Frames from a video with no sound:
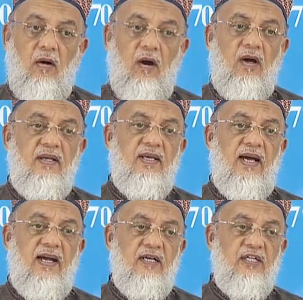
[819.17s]
All he
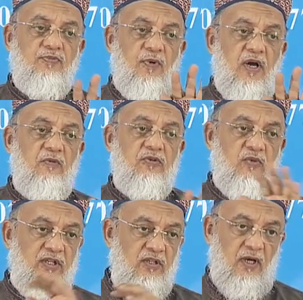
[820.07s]
had in his pocket was
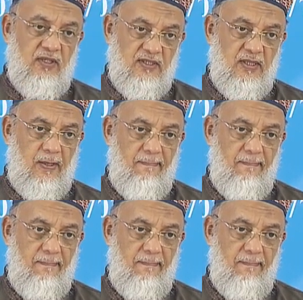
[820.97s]
$20.